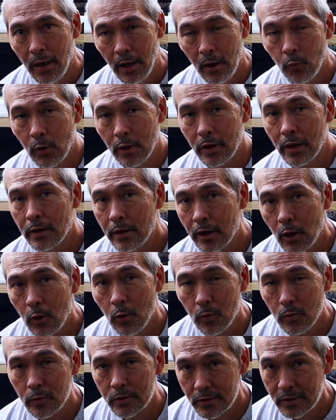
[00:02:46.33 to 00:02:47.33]
And when I
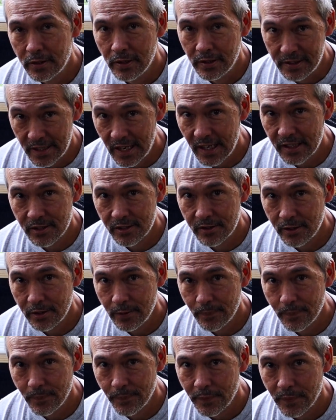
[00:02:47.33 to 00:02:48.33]
go to test
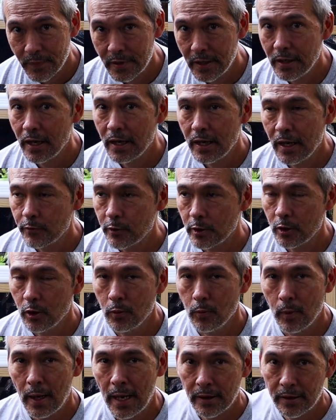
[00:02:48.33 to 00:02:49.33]
it, then I'd have to
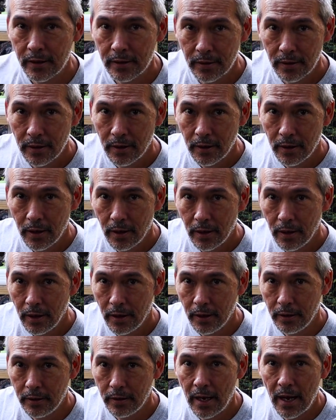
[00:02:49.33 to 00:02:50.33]
go back
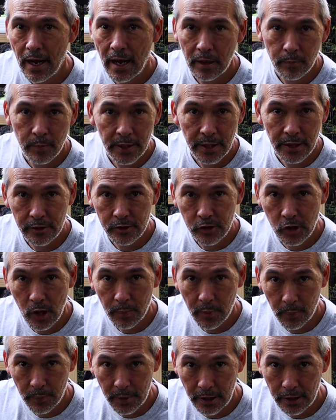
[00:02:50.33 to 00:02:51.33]
and add pH
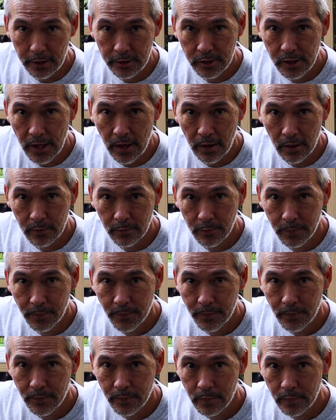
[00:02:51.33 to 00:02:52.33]
up or pH down
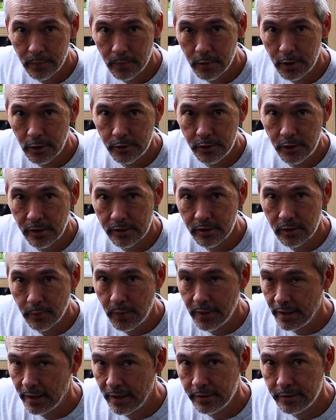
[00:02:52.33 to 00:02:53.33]
to adjust the
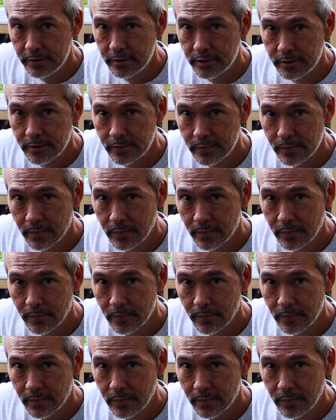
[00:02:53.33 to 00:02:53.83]
pH.